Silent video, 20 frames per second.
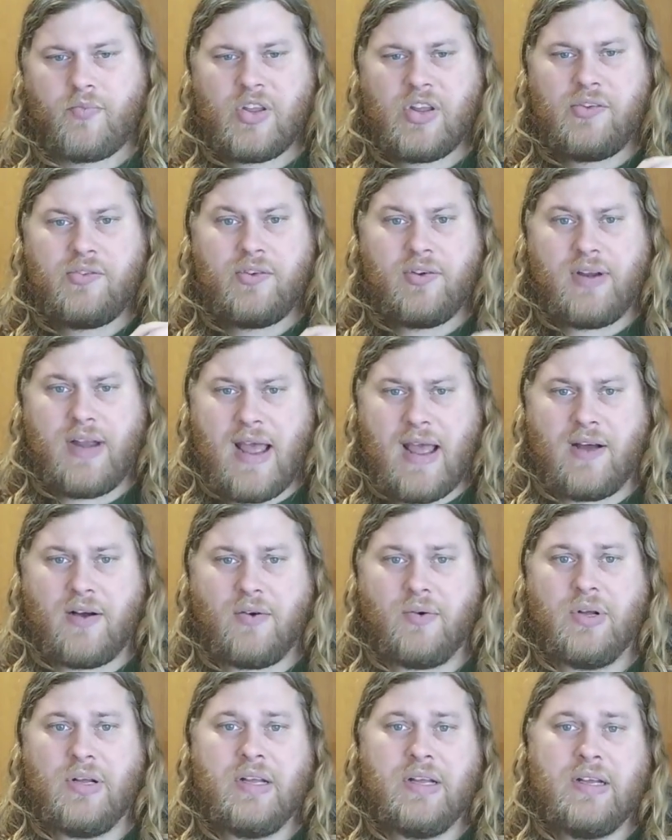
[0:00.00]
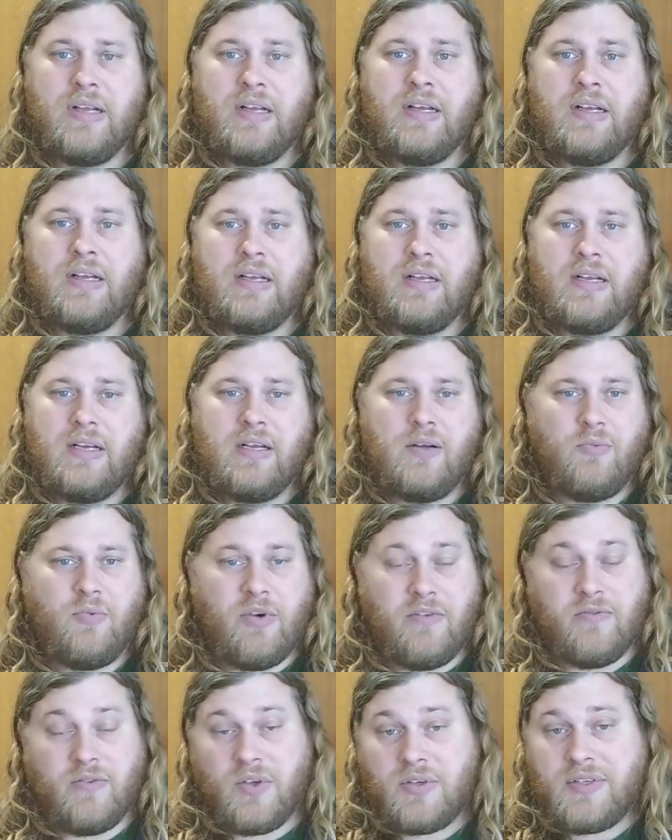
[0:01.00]
So now
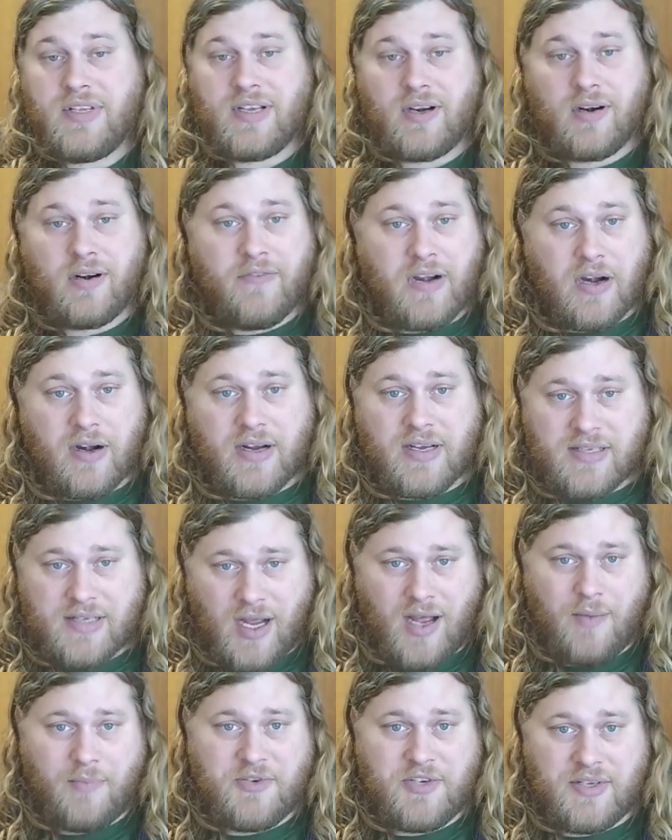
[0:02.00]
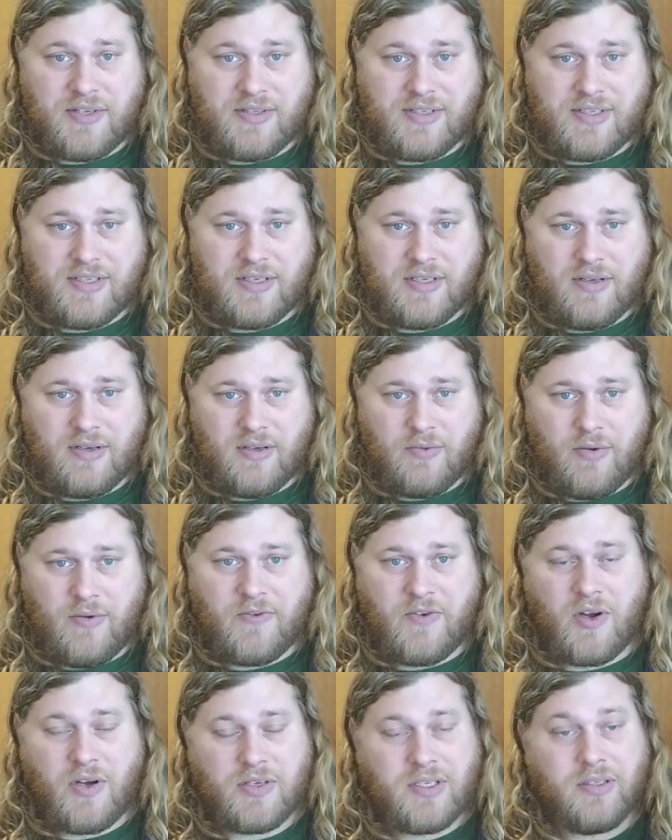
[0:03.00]
we've looked at our various options. We've
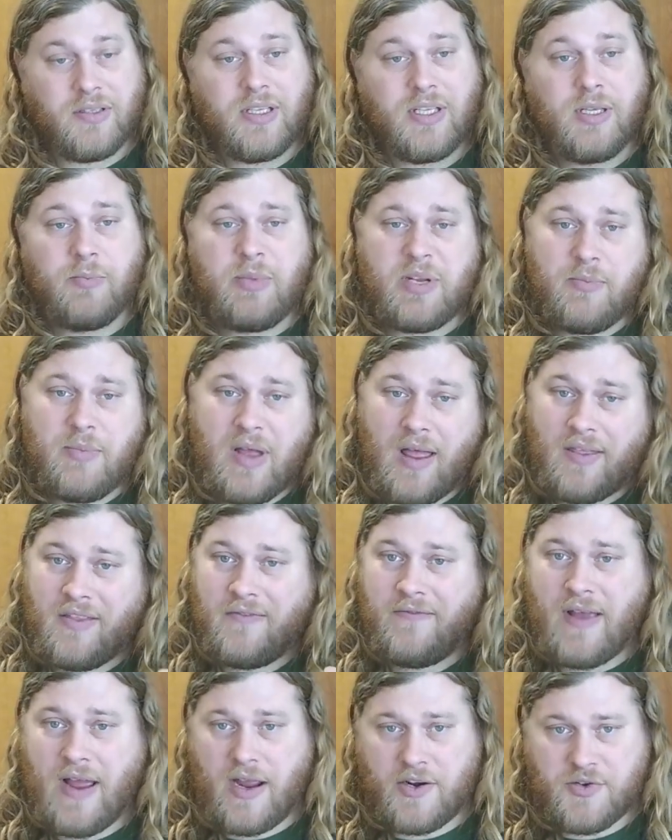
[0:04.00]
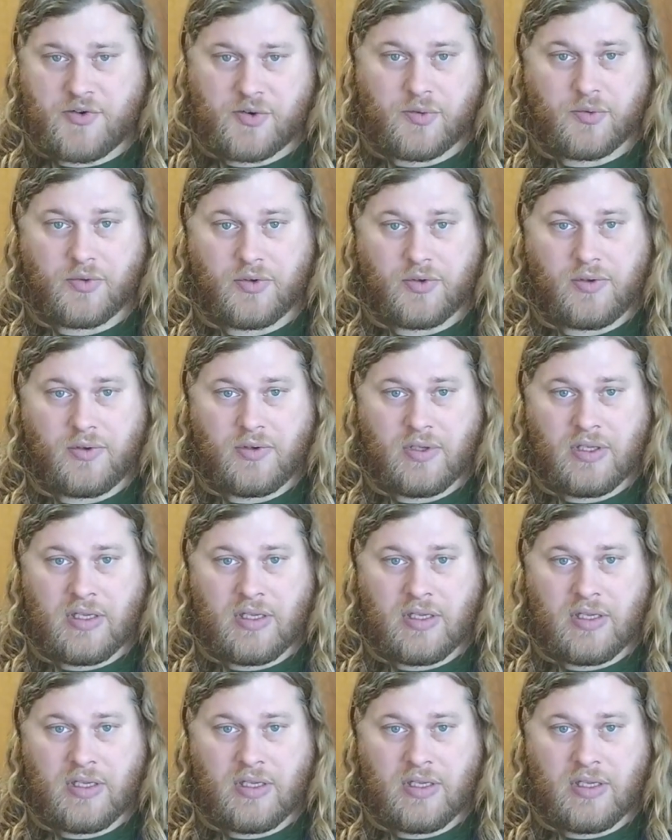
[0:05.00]
talked a little bit about the faction rule.